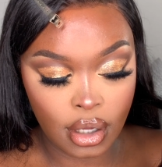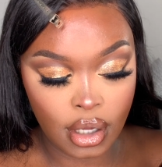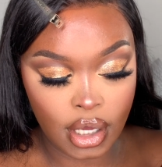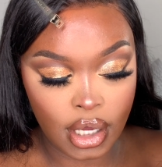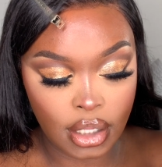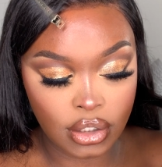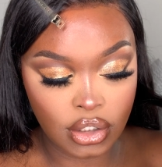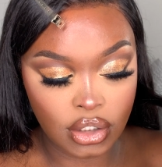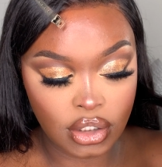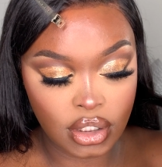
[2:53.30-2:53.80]

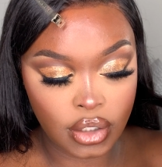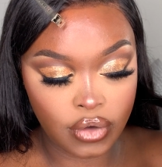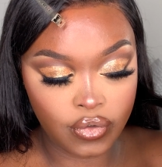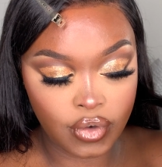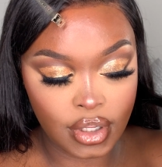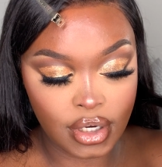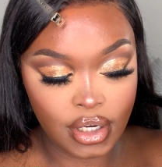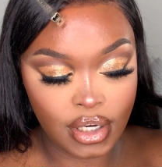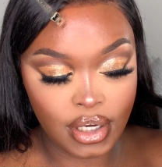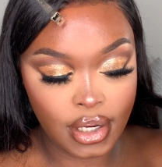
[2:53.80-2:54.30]
and just give
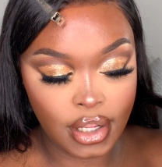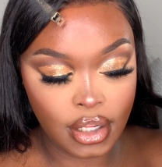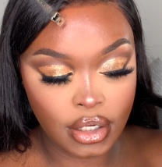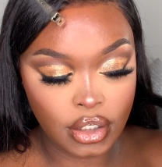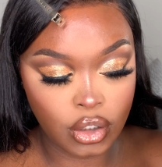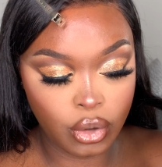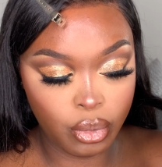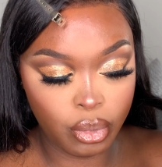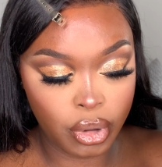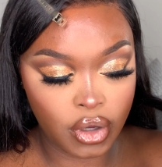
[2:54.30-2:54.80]
it a
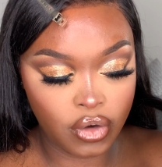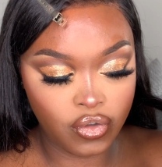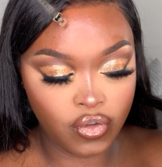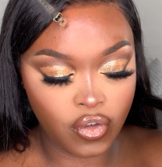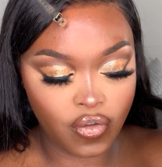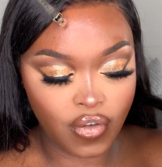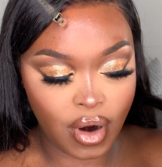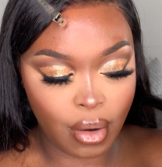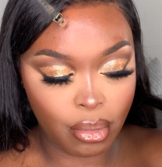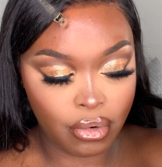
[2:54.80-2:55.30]
little bit of a
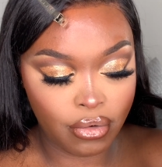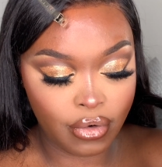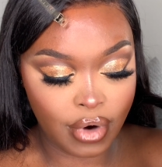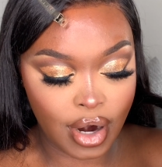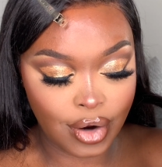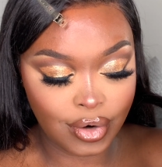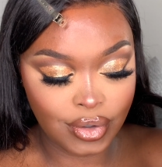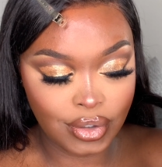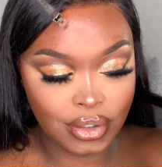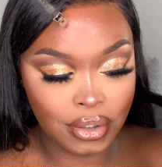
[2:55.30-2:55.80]
wrap
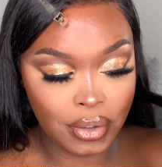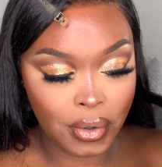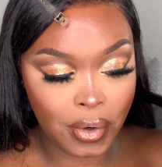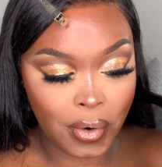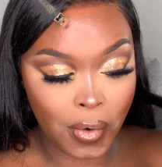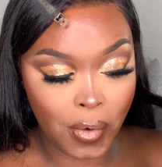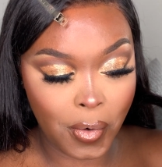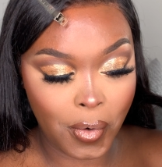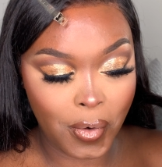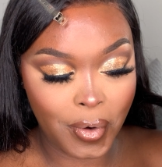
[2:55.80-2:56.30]
around.
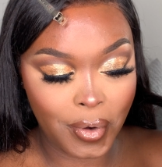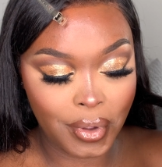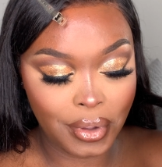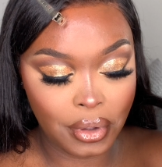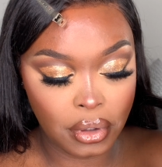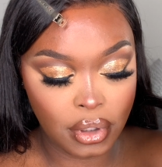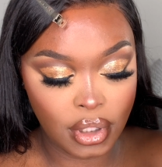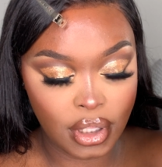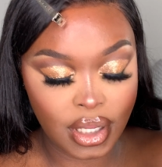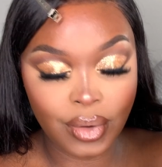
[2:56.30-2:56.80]

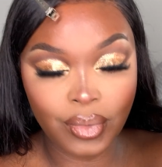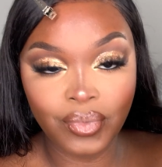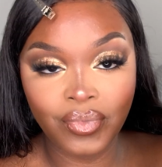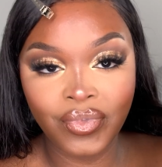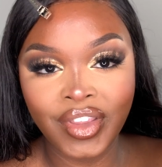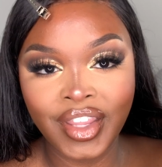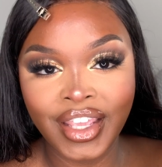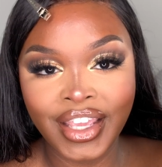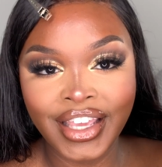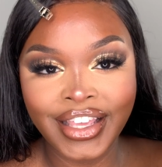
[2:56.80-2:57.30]
Yep,
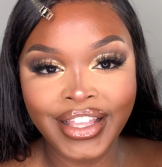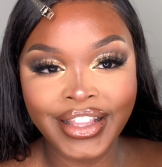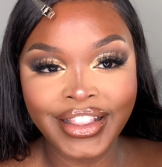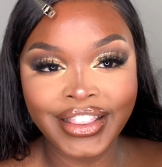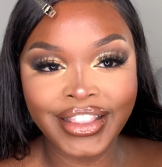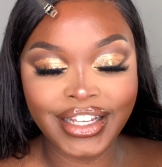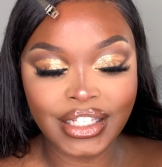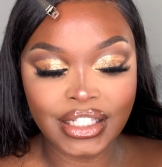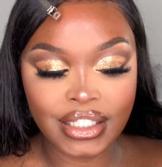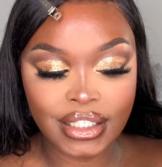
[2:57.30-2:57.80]

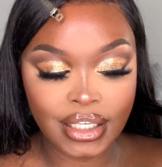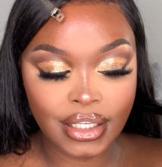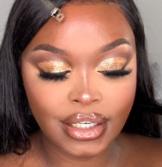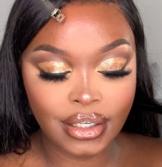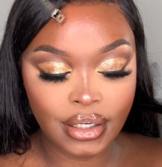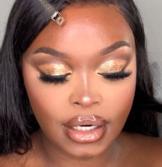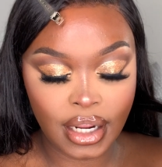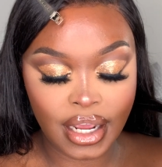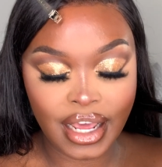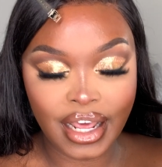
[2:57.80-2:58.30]
that's in.
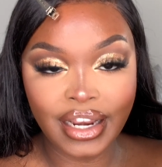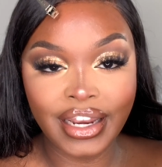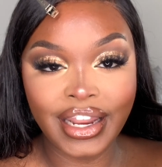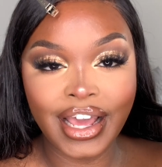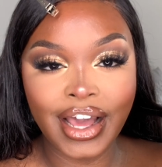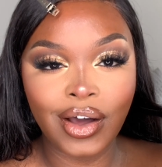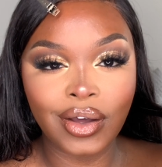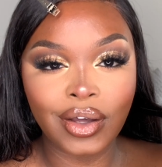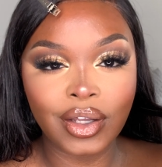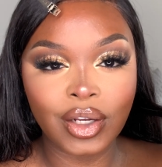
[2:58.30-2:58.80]
And
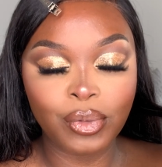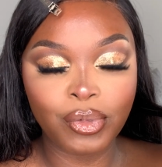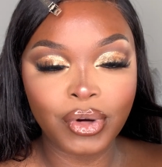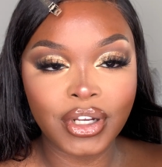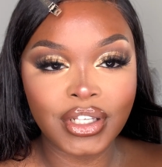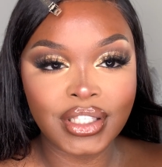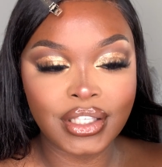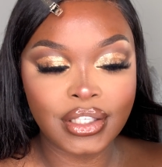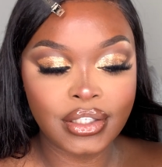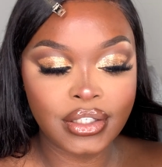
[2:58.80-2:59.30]
now I'm going to press
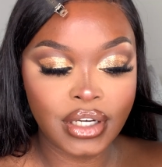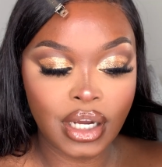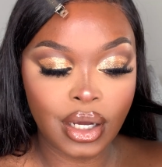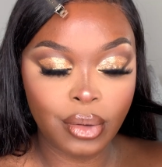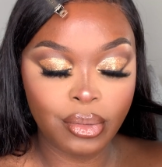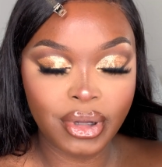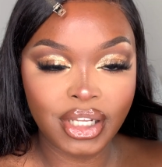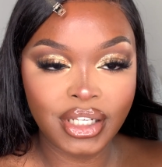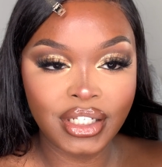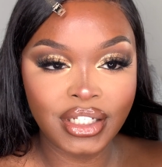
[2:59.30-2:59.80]
the start
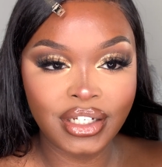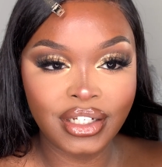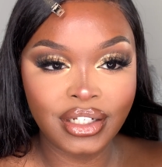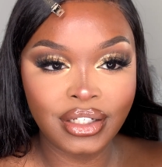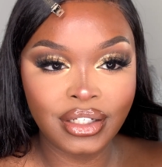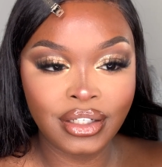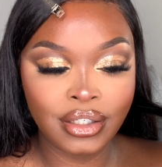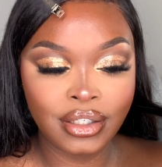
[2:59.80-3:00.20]
button,